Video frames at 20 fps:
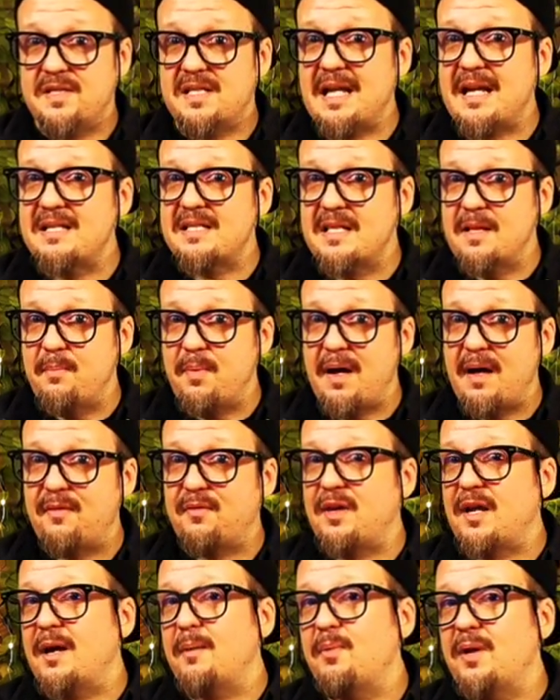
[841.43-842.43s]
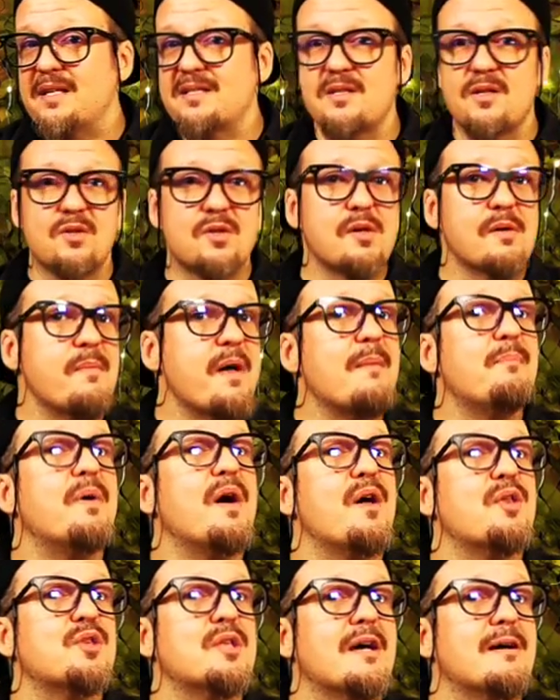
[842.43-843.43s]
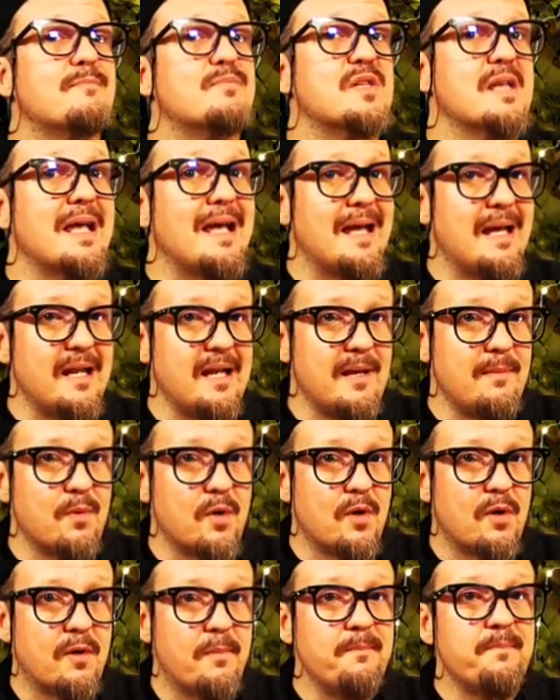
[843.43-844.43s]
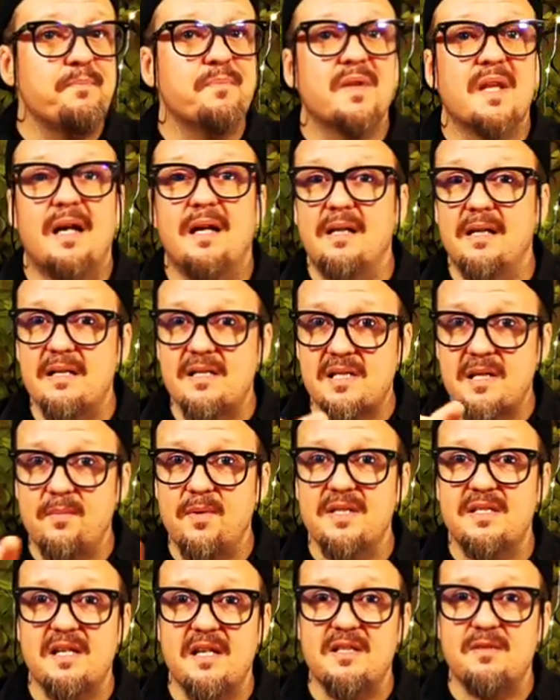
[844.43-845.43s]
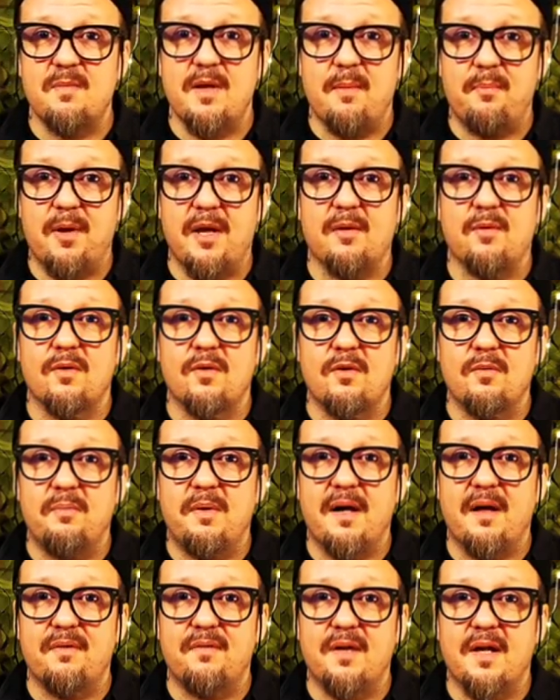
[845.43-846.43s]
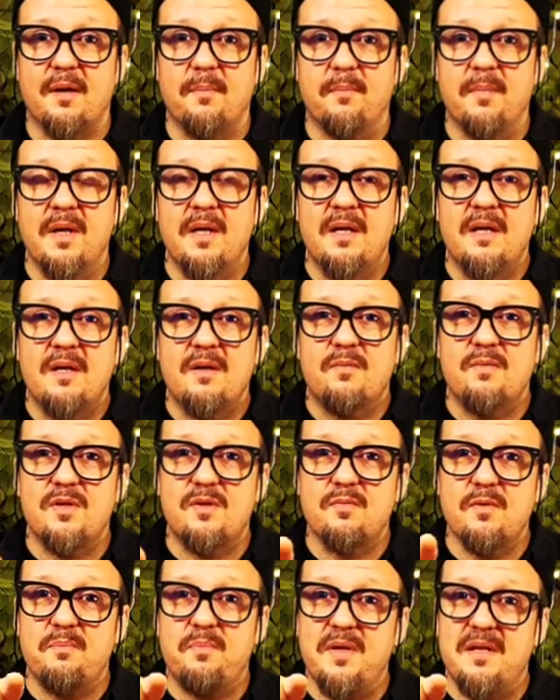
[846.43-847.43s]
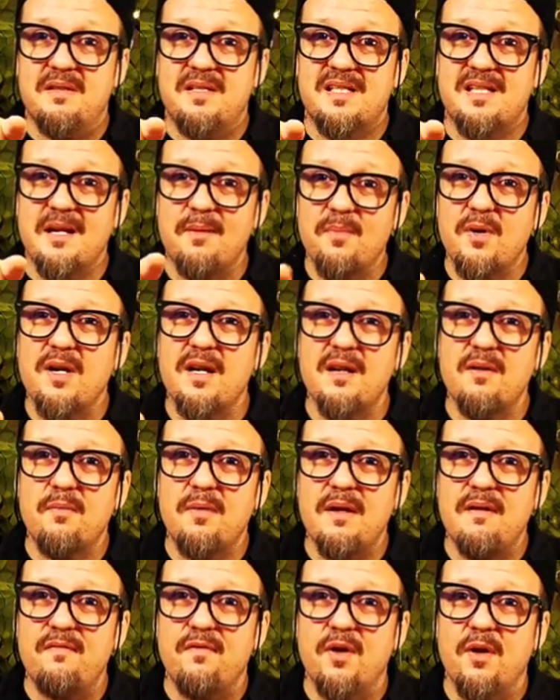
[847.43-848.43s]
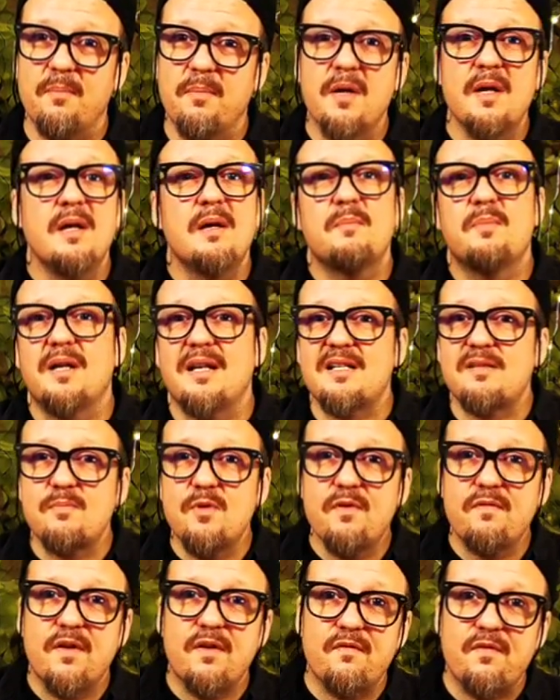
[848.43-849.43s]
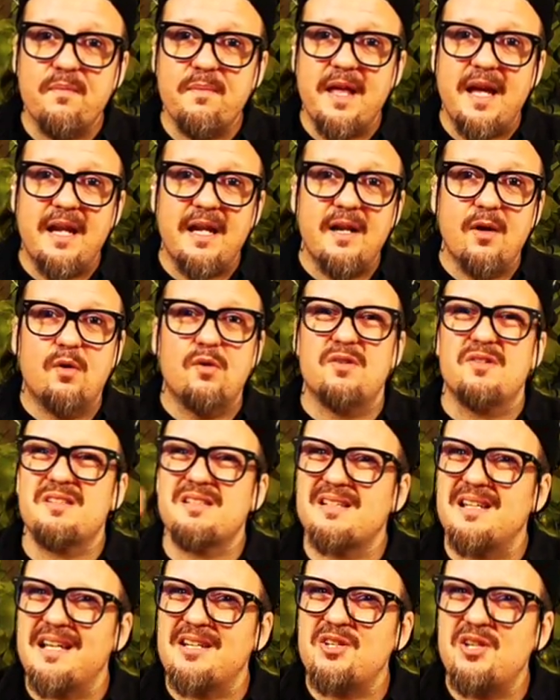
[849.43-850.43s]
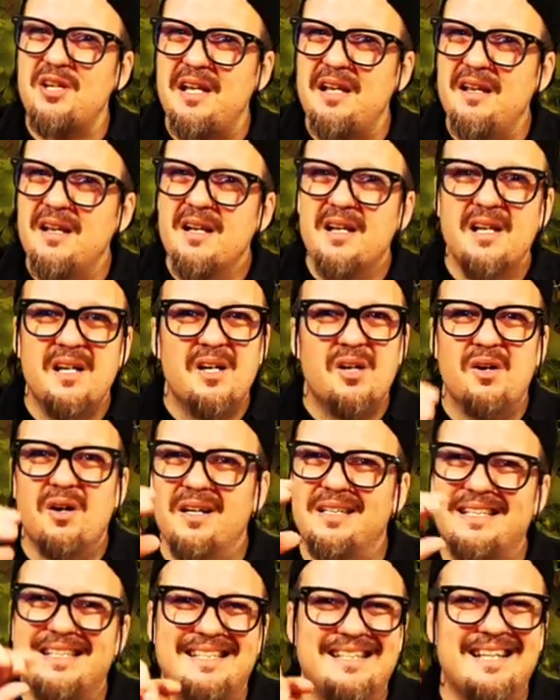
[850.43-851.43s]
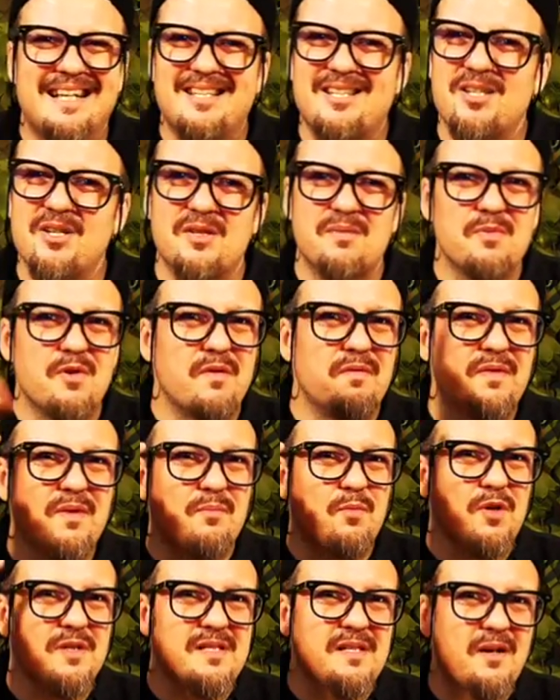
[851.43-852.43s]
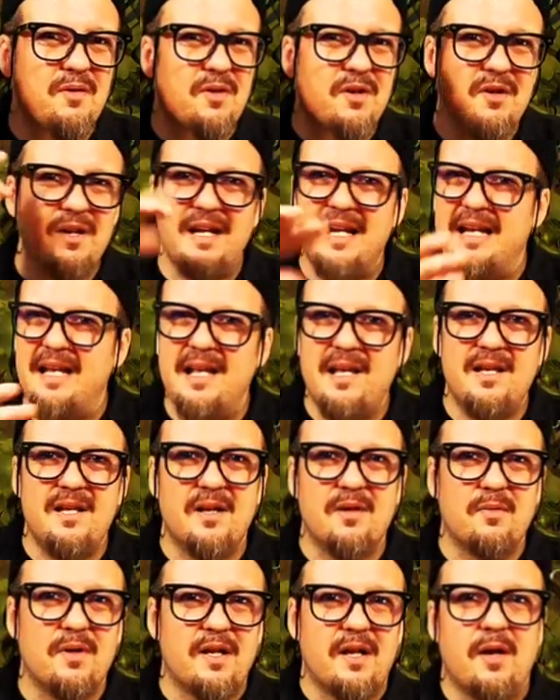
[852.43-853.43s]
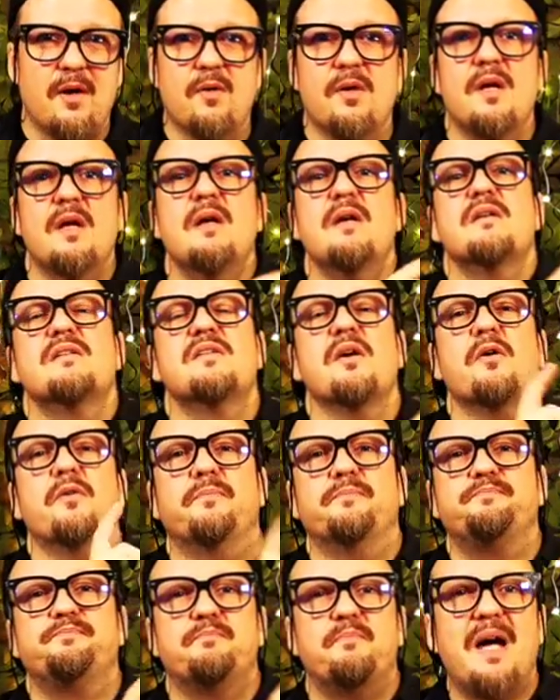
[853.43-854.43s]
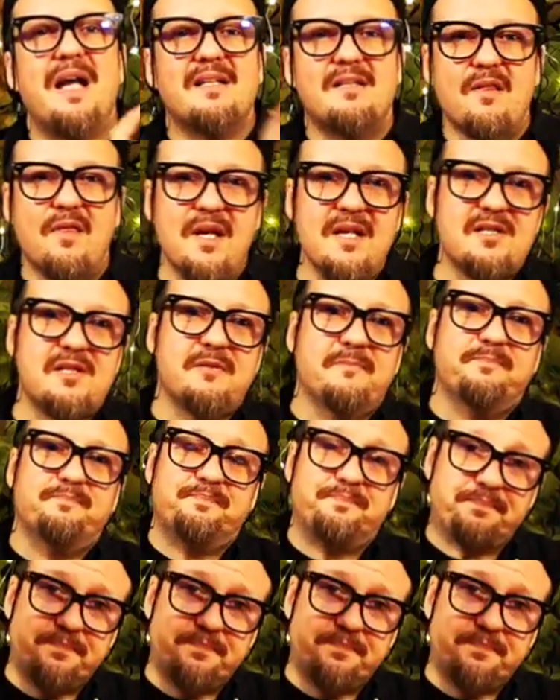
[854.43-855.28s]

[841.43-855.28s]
Stays in the bathtub. Let's not talk about bathtubs anymore unless someone sends me a pedal called Bathtub, which would be some kind of reverb. But let's move on from that, or a slushy. Let's just move. What's going on in here? You don't want to know. So back to this.